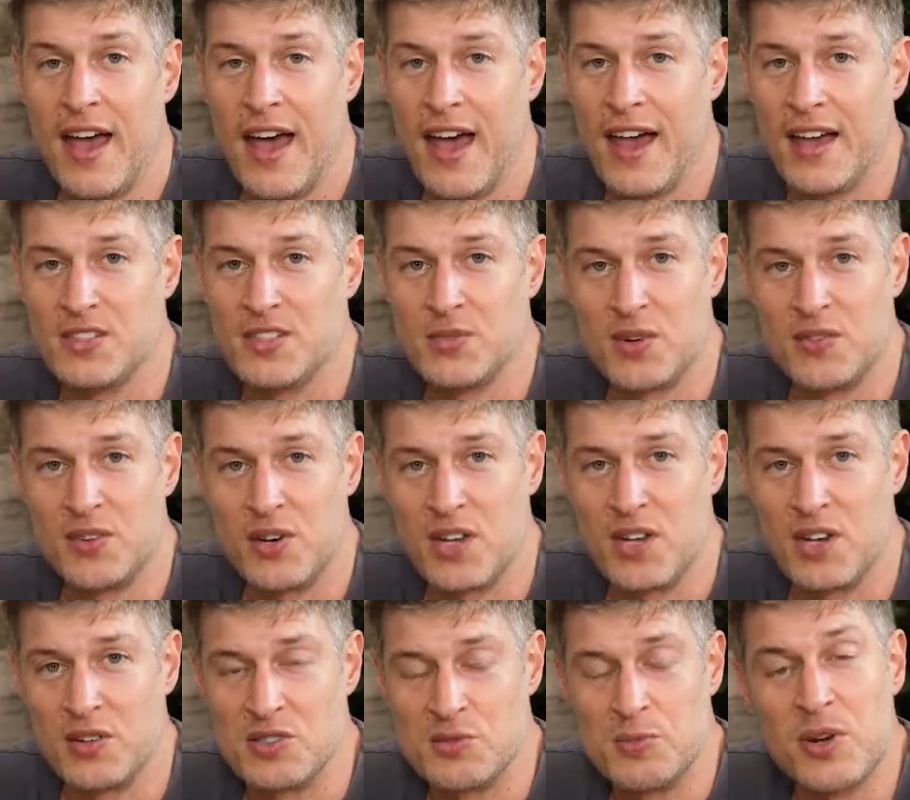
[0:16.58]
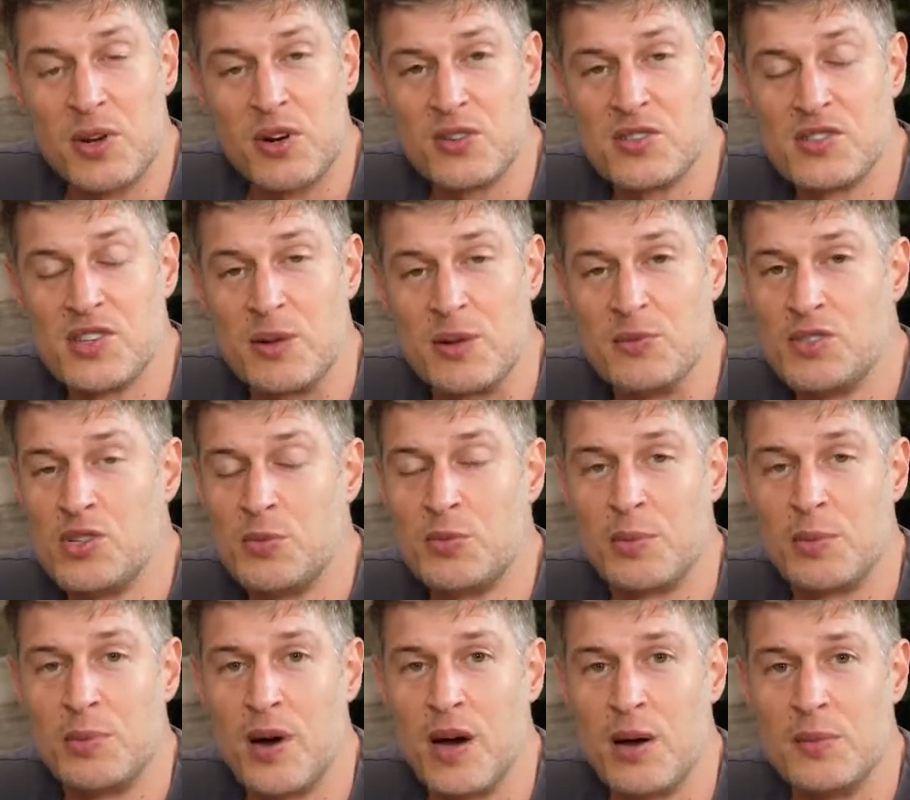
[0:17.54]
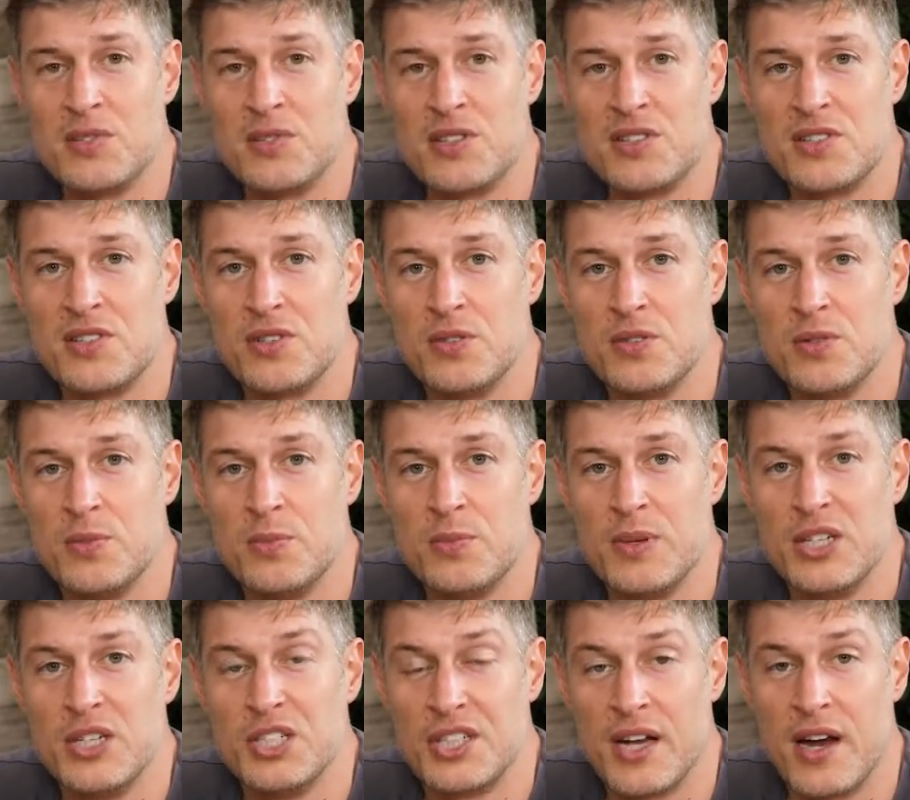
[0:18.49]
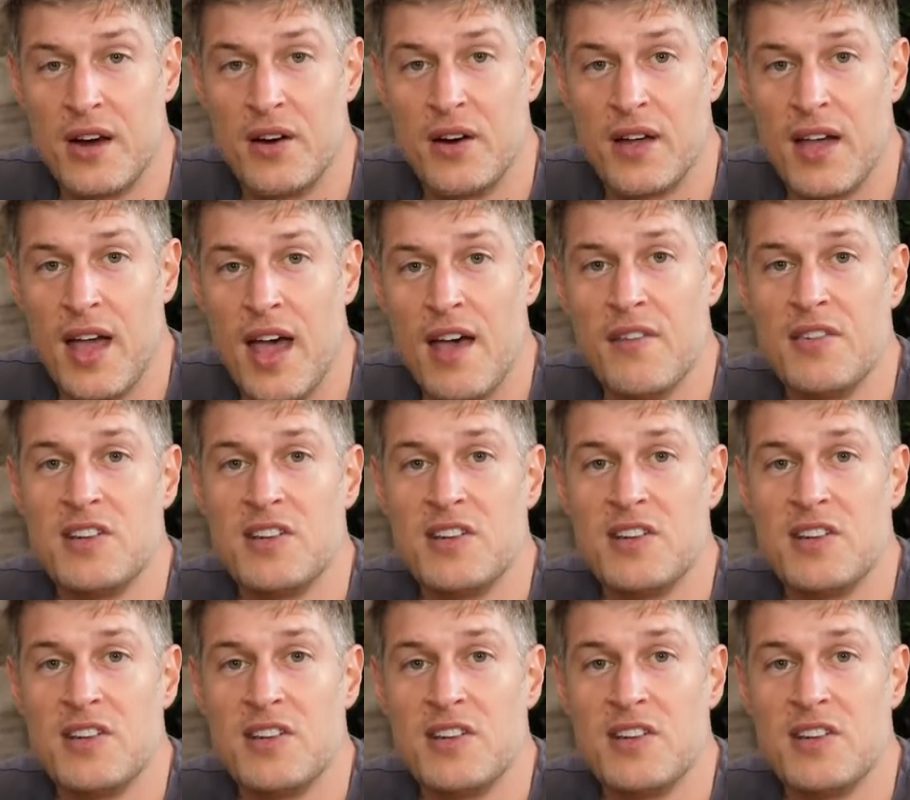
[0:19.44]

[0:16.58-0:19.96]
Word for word: As one of your keynote speakers, I'm super pumped to be sharing